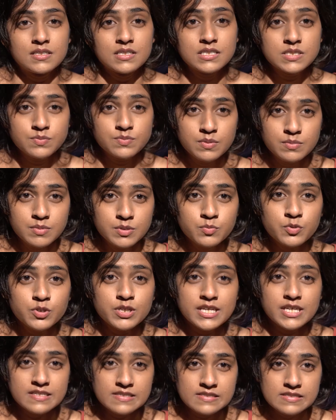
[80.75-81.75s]
This woman would
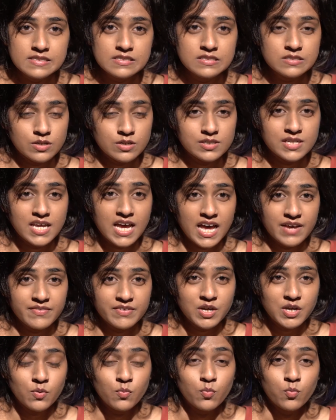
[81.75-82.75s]
insist on
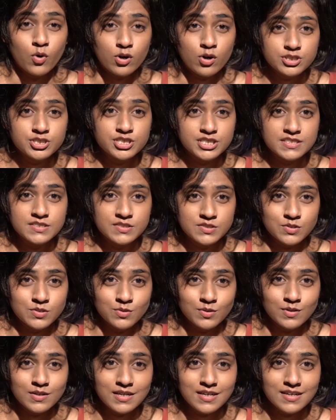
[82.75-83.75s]
having a washing stone.